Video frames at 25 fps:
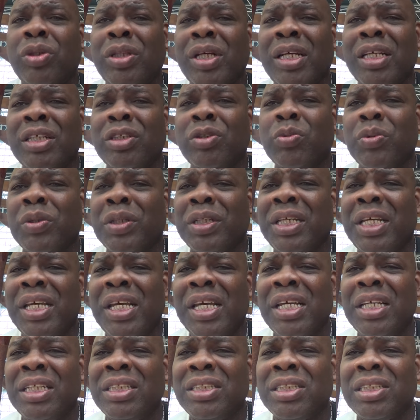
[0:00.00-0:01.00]
things with
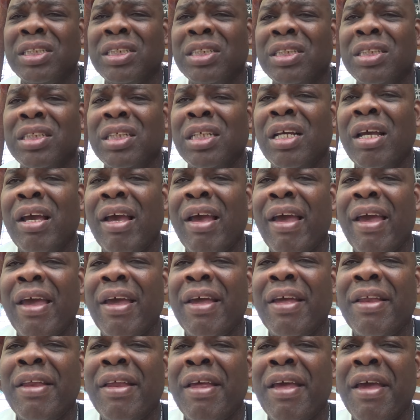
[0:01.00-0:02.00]
kids
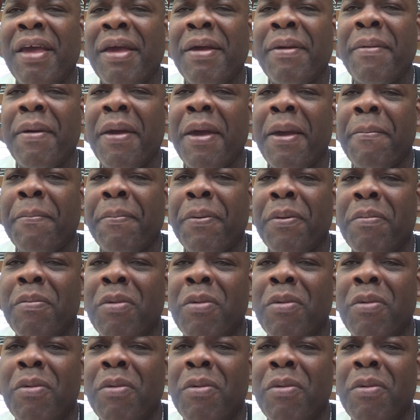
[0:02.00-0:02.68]
and